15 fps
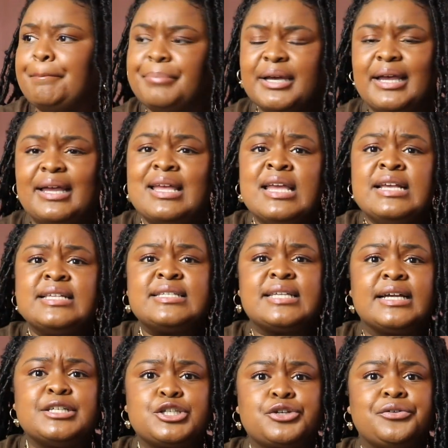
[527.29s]
but
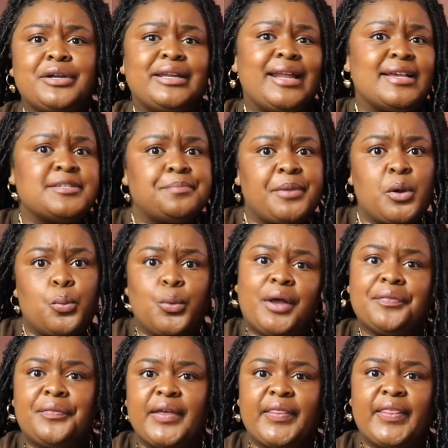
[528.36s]
sunscreen has been
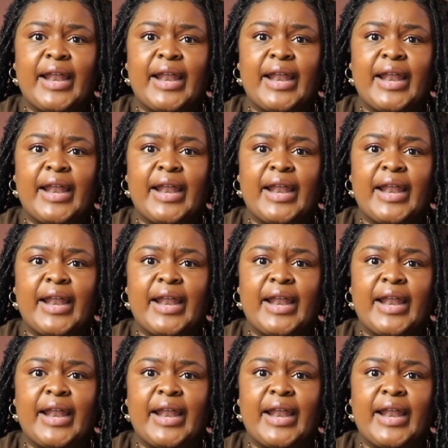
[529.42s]
one thing